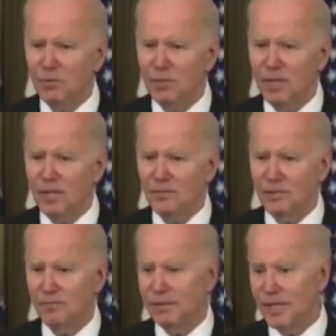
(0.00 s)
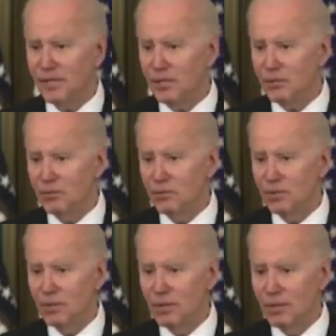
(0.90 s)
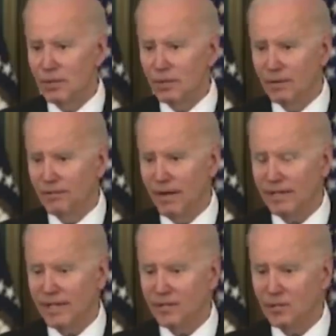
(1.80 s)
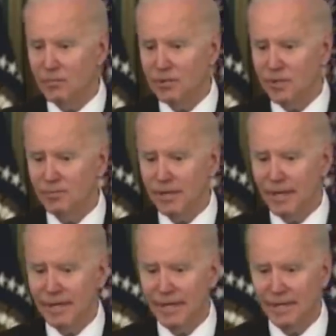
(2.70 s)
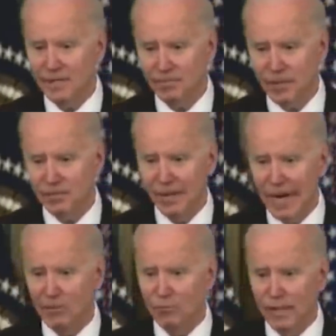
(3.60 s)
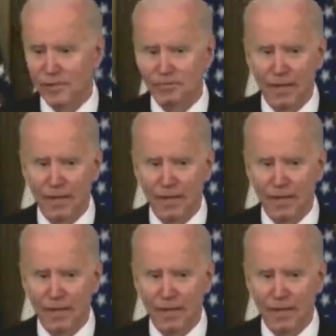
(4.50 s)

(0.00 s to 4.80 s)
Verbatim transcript: ruling countries, but they do. The fact they do, but doesn't mean I can't express my outrage